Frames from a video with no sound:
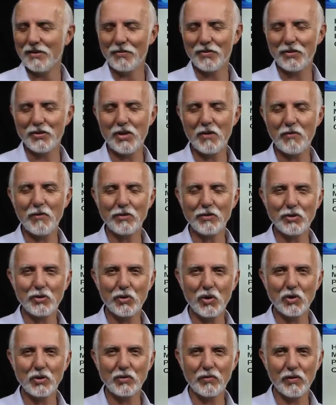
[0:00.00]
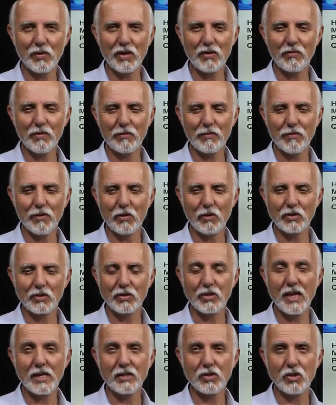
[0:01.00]
Different strokes for different folks.
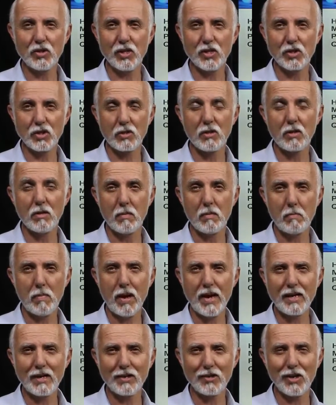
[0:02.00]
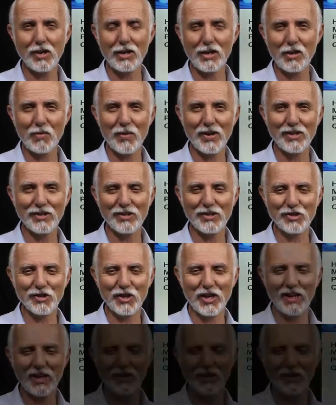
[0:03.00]
That's just my Kentucky windage on it.